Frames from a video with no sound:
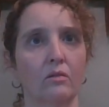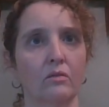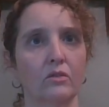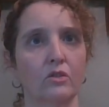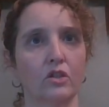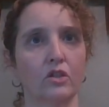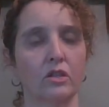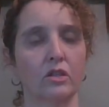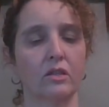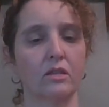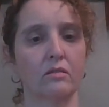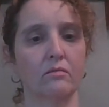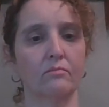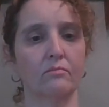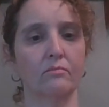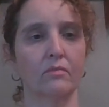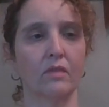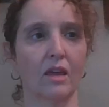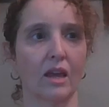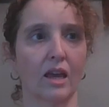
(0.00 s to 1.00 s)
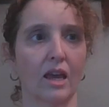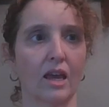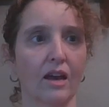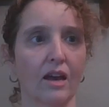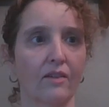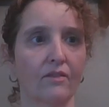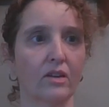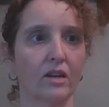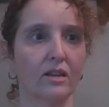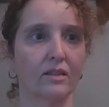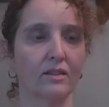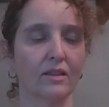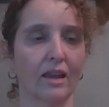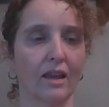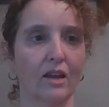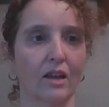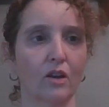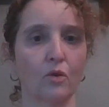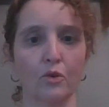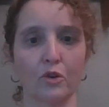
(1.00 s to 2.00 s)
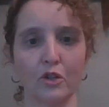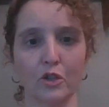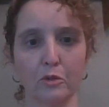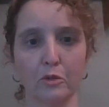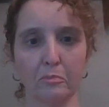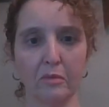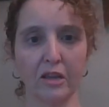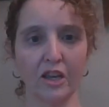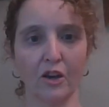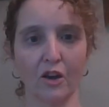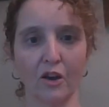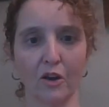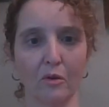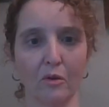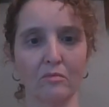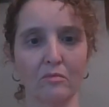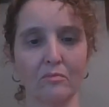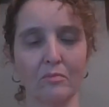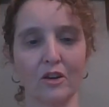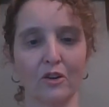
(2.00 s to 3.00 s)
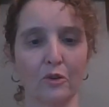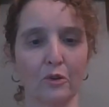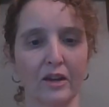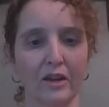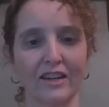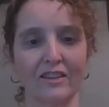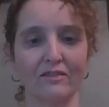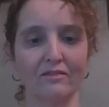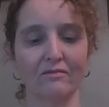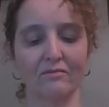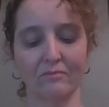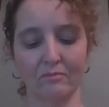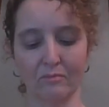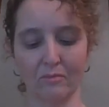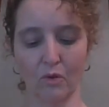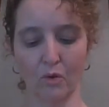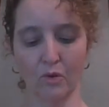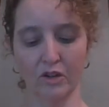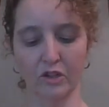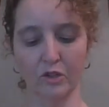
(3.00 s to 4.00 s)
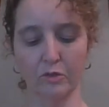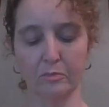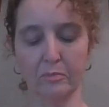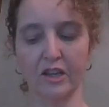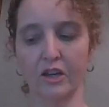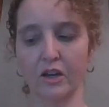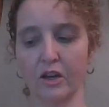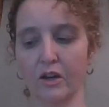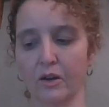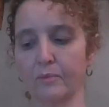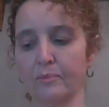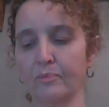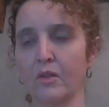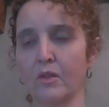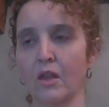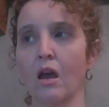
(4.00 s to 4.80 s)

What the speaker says: just thinking of it as like an orange pico, but a green orange pico,